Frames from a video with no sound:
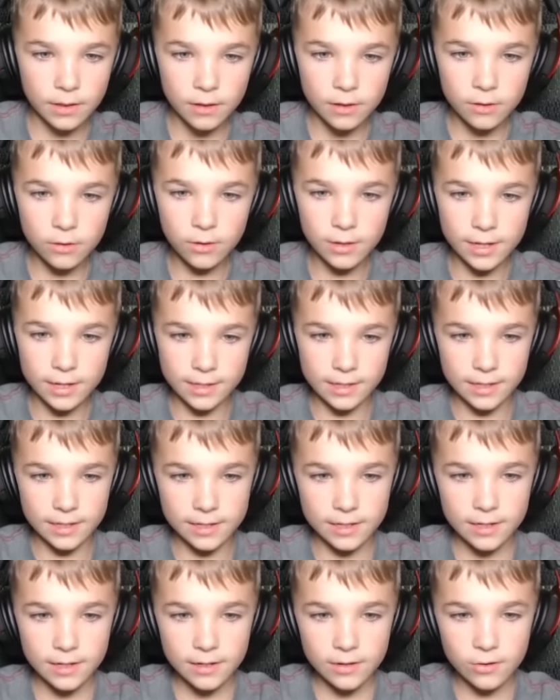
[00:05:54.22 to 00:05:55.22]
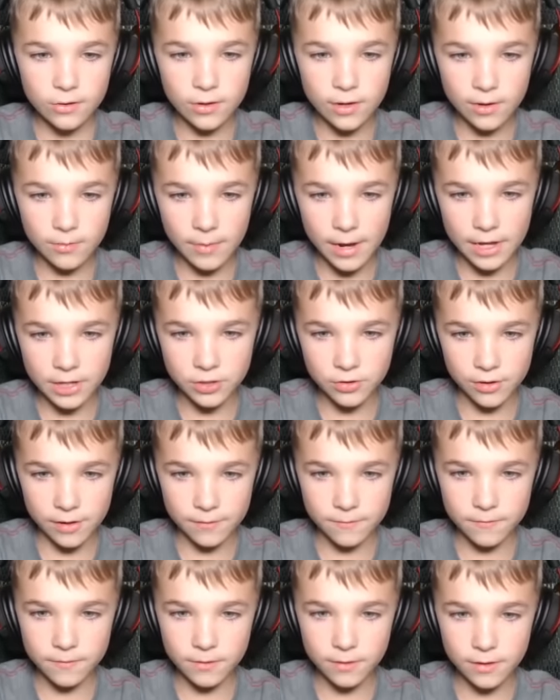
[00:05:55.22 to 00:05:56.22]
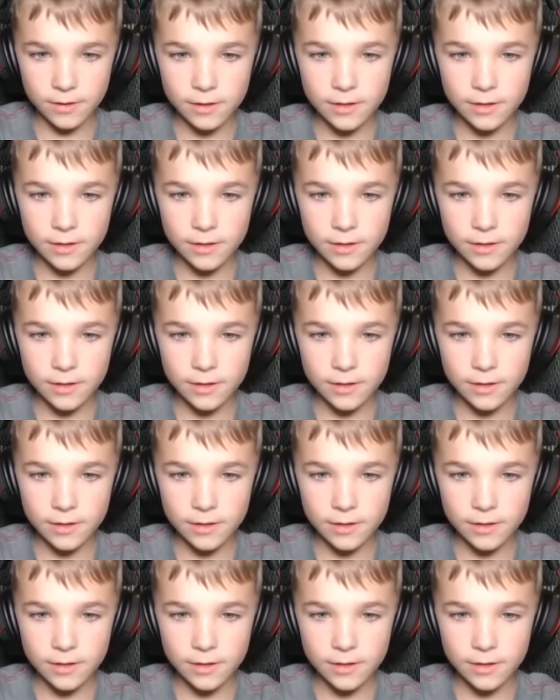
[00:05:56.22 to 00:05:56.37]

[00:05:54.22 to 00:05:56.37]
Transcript: Look at this. Look at my drift. Look.